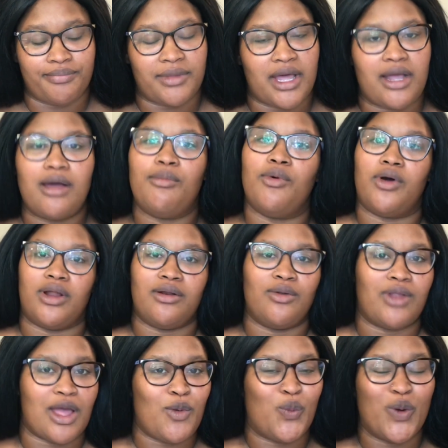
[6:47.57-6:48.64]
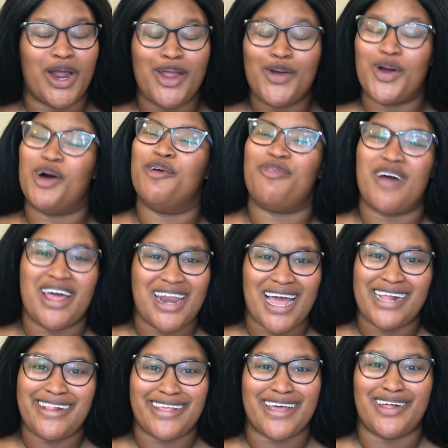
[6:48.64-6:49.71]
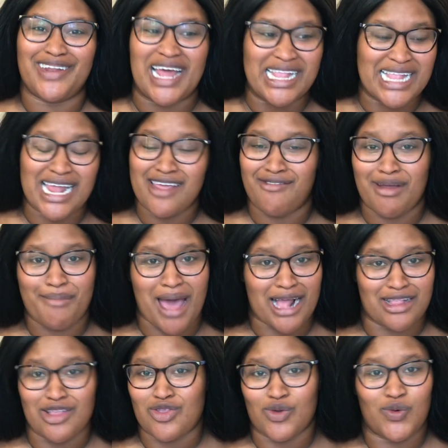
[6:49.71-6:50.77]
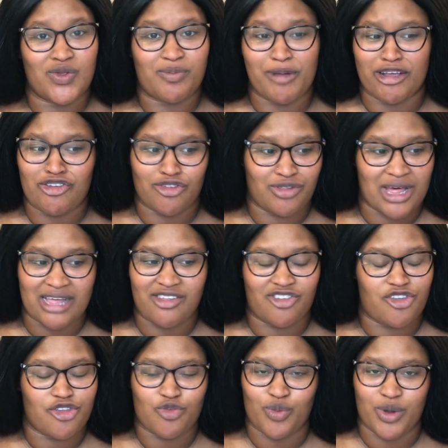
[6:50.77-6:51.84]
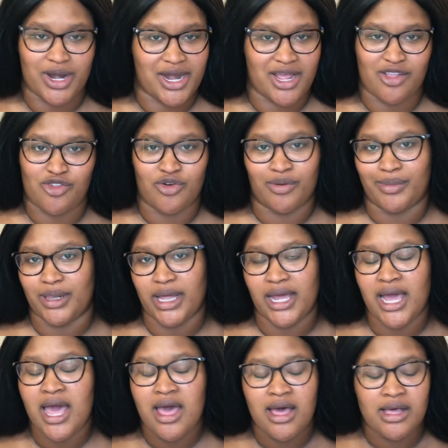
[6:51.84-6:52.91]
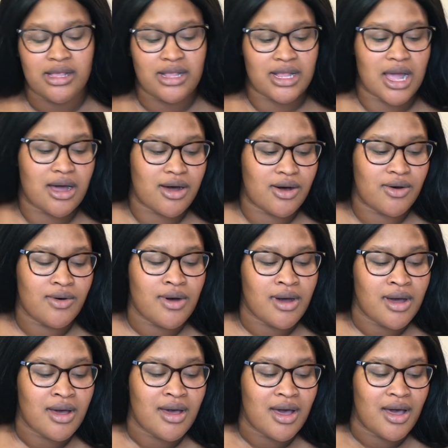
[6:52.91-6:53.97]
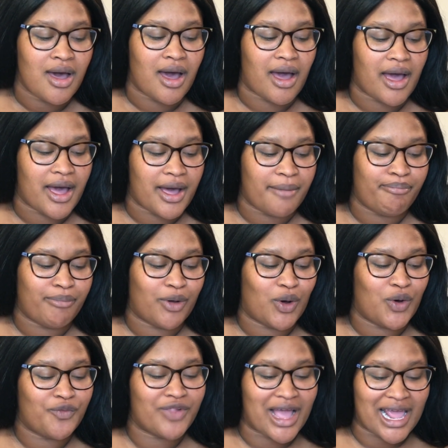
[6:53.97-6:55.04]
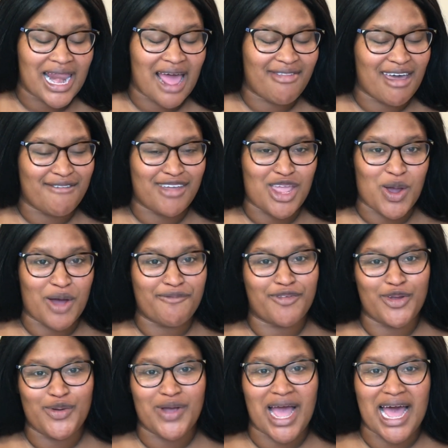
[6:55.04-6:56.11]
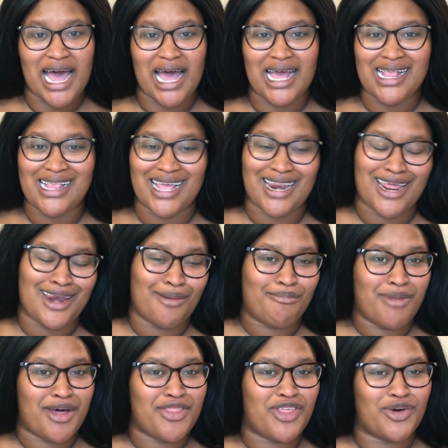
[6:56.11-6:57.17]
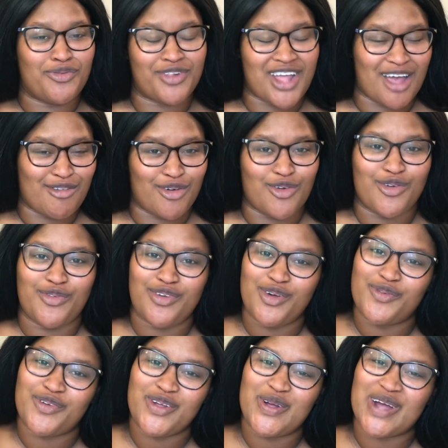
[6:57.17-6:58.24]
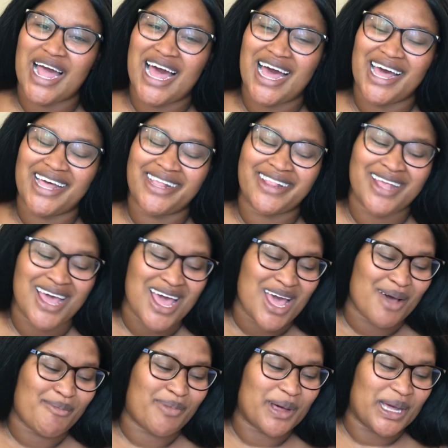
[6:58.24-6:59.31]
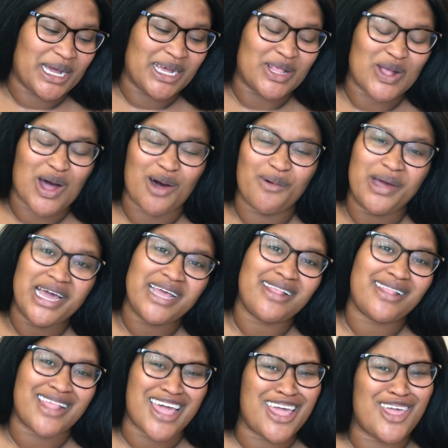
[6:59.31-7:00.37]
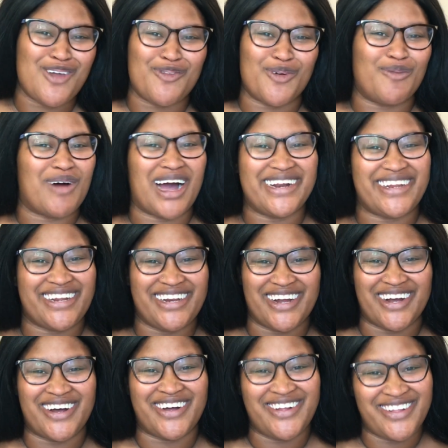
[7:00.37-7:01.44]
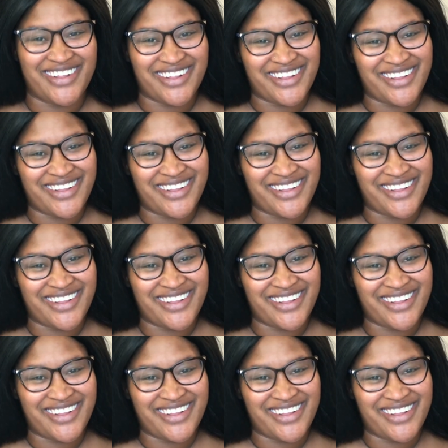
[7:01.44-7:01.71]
Like, come on, like, where you gonna find that deal? And that's not even a back to school special, that's just what it is normally. So hopefully I can have that video up for you guys, and in a month hopefully have a review for you guys. But as always, thank you for watching, y'all.